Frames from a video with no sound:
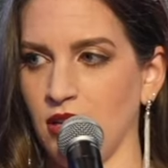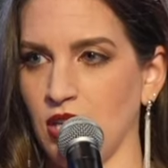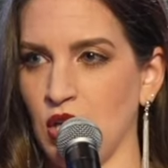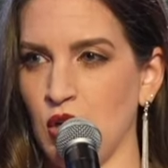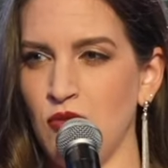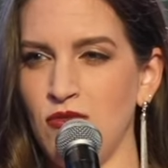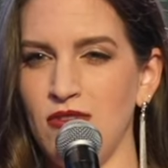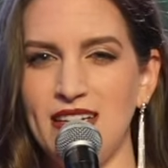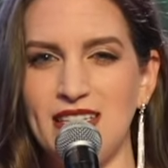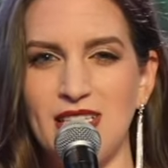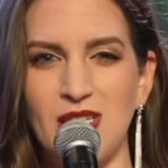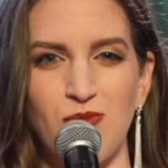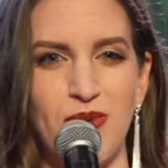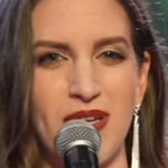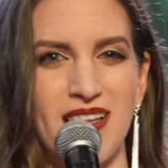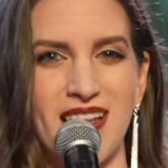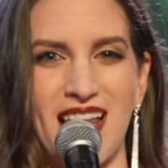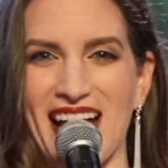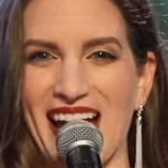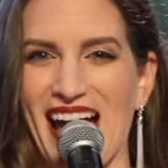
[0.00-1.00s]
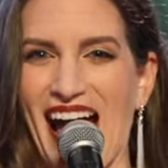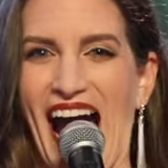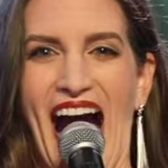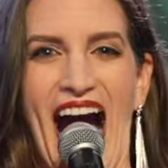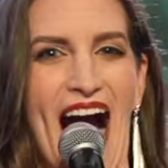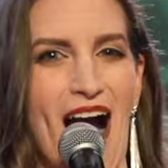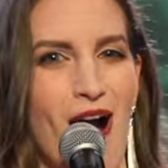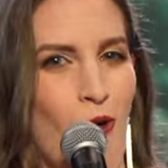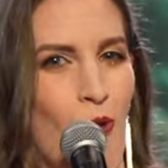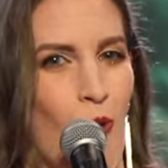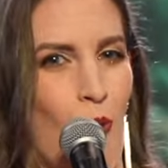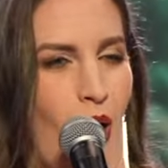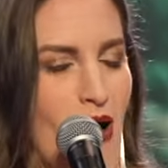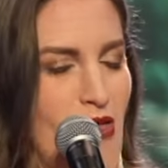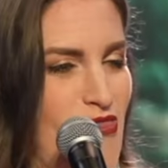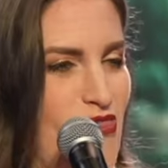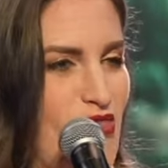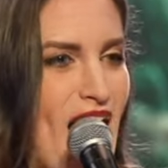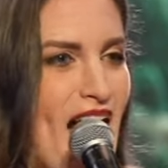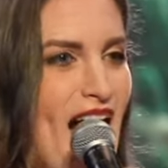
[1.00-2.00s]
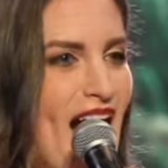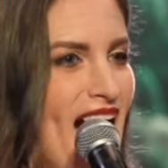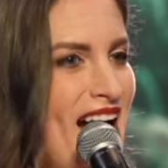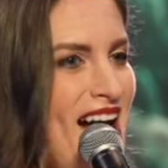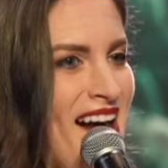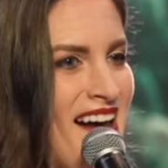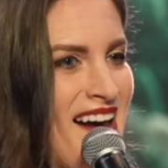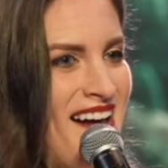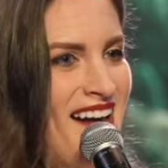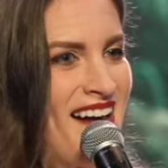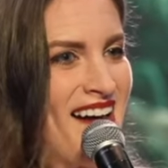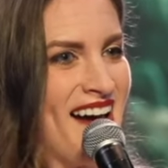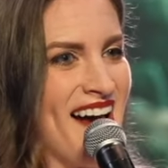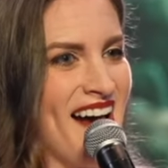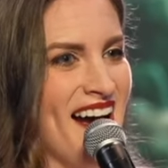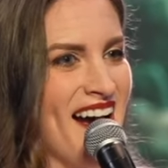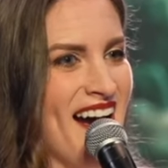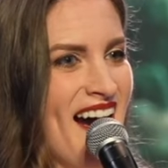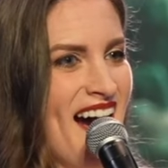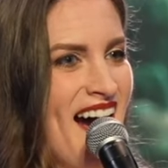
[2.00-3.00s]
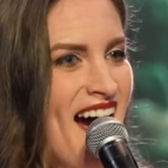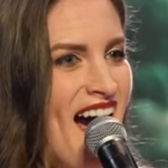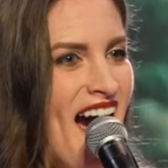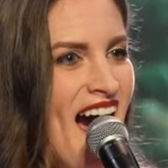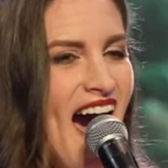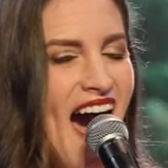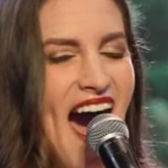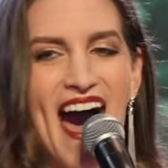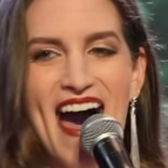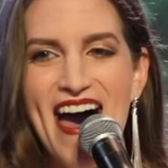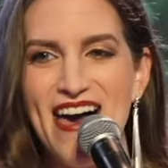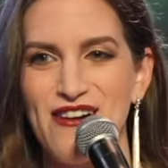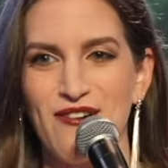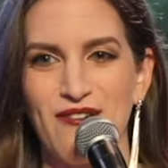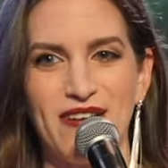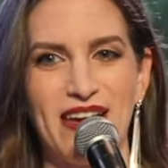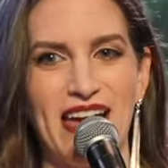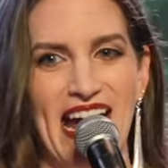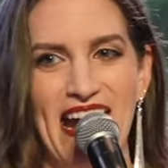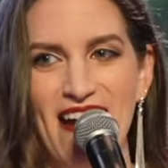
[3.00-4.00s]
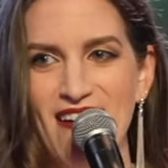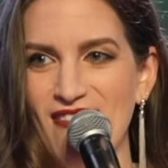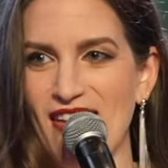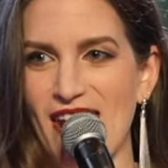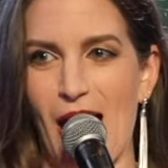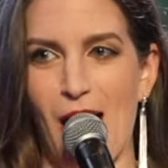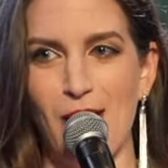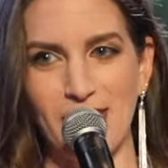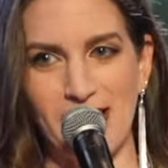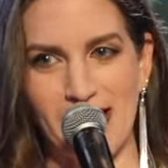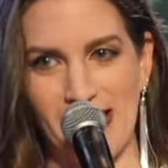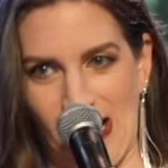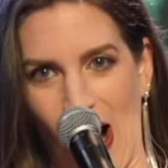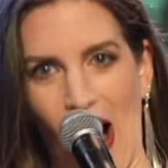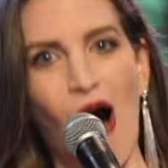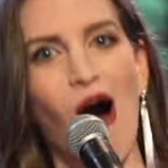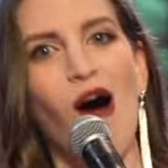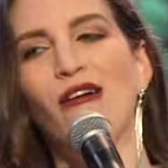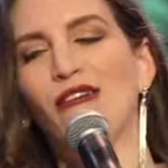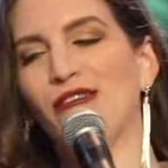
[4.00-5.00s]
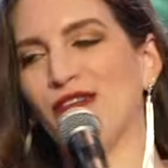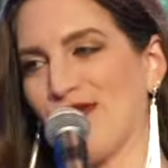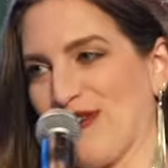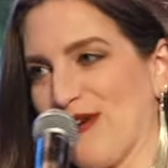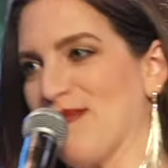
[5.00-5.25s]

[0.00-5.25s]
You need to be like, I want that. I don't care that I'm gone